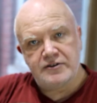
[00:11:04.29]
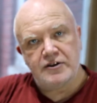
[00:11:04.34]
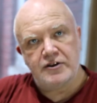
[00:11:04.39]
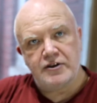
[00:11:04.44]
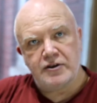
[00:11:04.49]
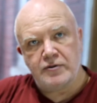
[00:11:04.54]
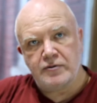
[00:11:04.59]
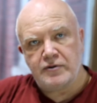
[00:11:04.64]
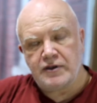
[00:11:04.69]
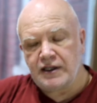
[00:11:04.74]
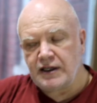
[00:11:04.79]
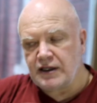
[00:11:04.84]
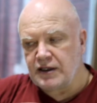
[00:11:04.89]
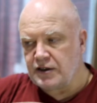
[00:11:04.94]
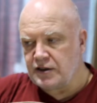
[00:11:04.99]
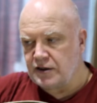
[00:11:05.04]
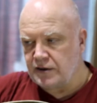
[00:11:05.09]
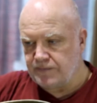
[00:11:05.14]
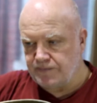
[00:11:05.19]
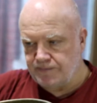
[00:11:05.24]
that you
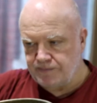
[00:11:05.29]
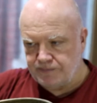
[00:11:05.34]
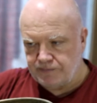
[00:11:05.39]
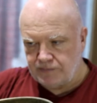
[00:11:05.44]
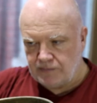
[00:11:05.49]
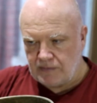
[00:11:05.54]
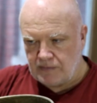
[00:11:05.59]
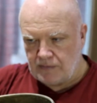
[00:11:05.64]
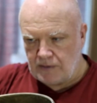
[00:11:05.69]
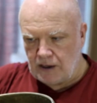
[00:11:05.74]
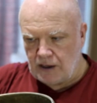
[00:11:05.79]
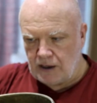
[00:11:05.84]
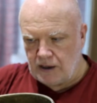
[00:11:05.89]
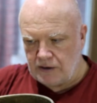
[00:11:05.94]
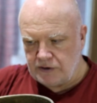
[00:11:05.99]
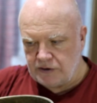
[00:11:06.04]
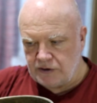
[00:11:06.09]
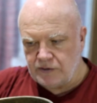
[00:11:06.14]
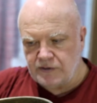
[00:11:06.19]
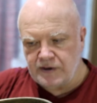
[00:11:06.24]
need
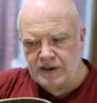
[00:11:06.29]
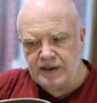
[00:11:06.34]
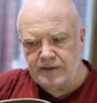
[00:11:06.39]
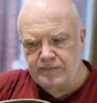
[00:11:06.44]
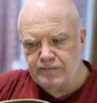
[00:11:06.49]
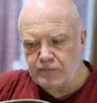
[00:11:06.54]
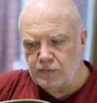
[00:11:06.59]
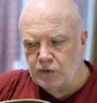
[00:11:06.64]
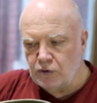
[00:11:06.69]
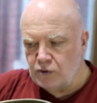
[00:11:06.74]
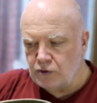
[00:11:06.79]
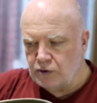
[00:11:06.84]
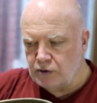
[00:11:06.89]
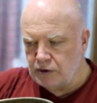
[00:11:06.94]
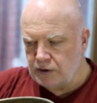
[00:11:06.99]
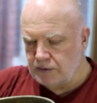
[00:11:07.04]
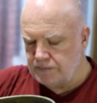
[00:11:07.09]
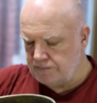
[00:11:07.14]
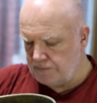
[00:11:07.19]
more